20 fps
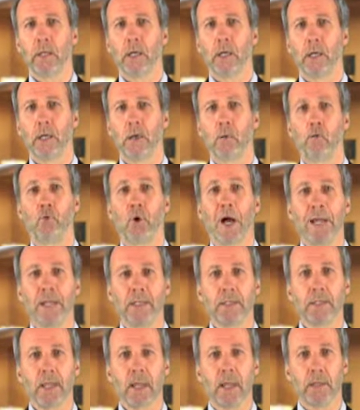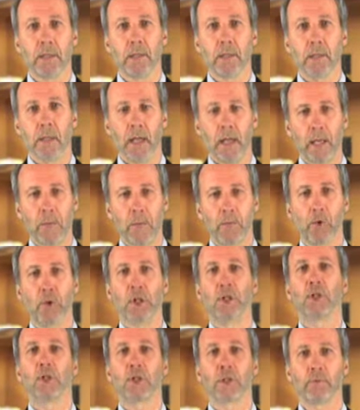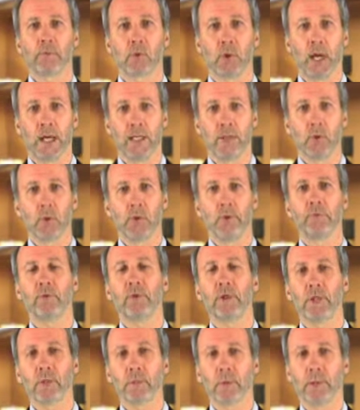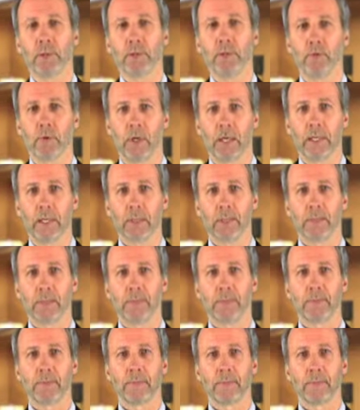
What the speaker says: rights and breaches of rights or infringements of rights.